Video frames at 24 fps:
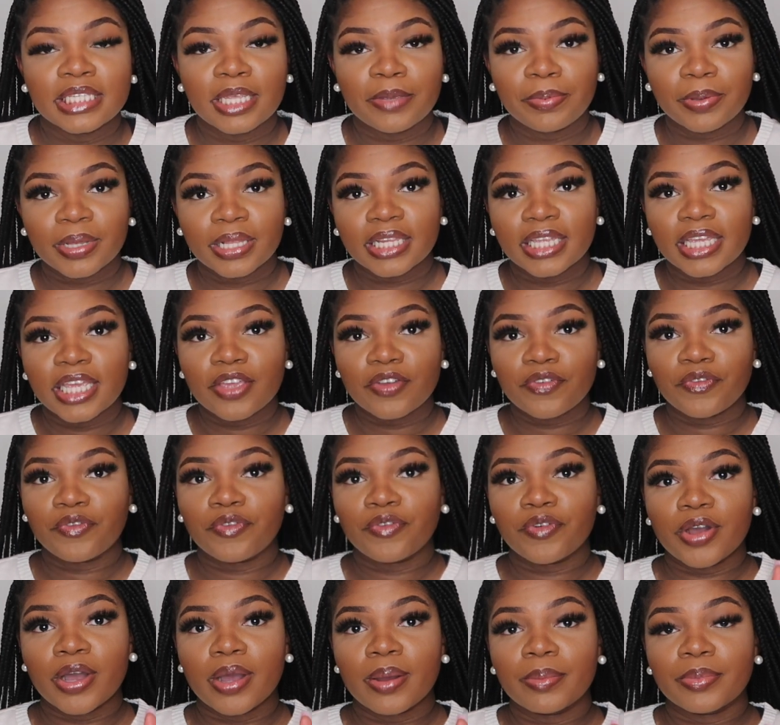typically
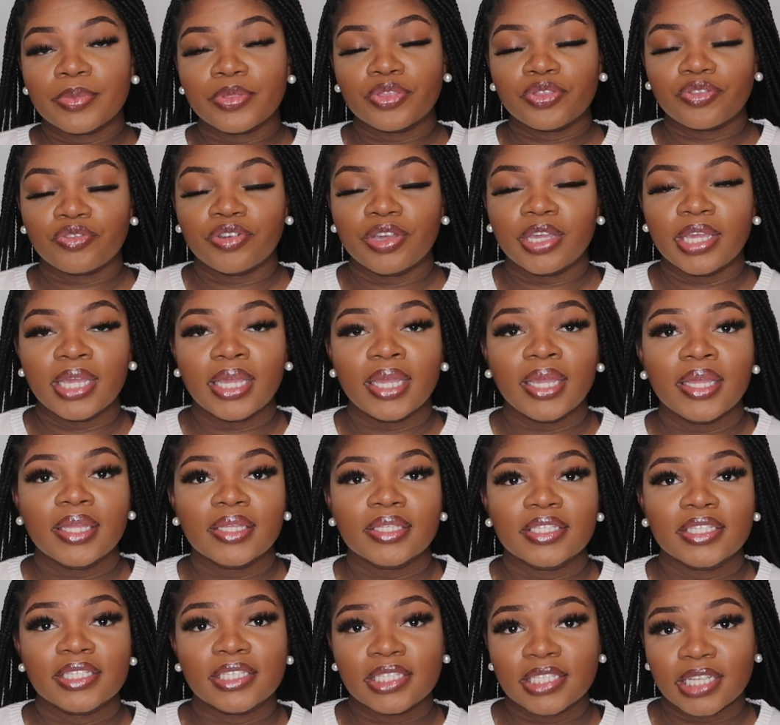from
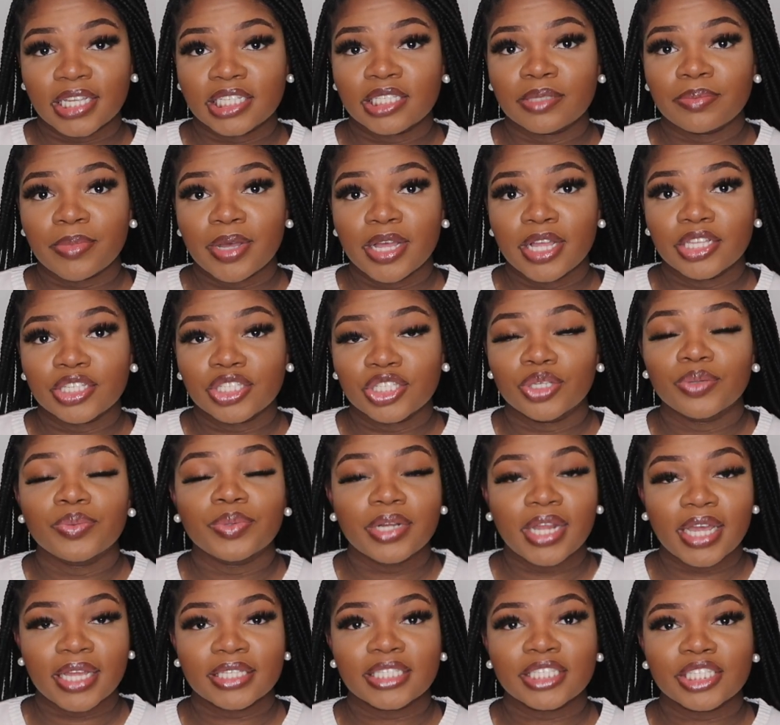3 to 6 months. You will
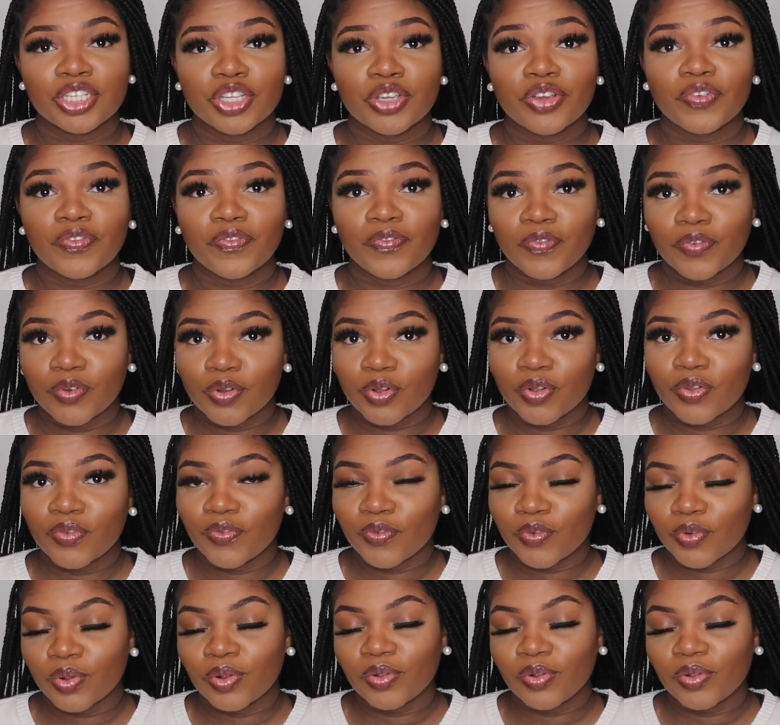not see your full